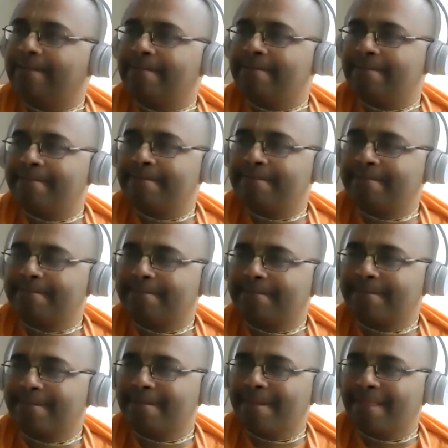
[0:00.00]
Hmm,
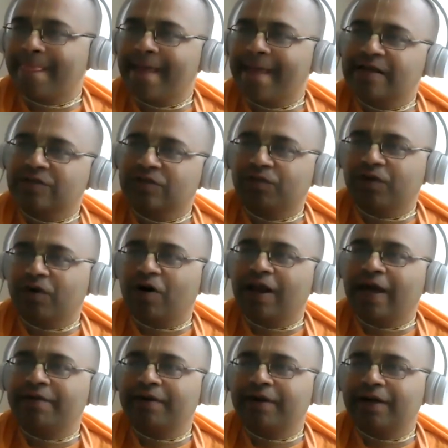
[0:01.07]
so you all
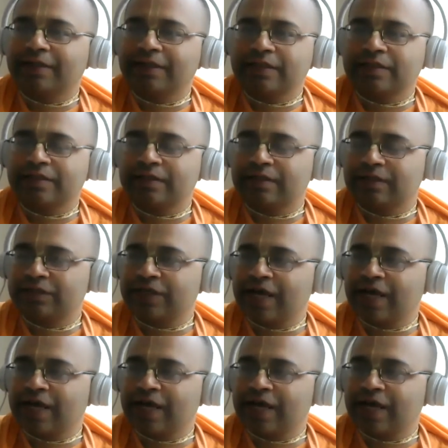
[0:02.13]
have heard this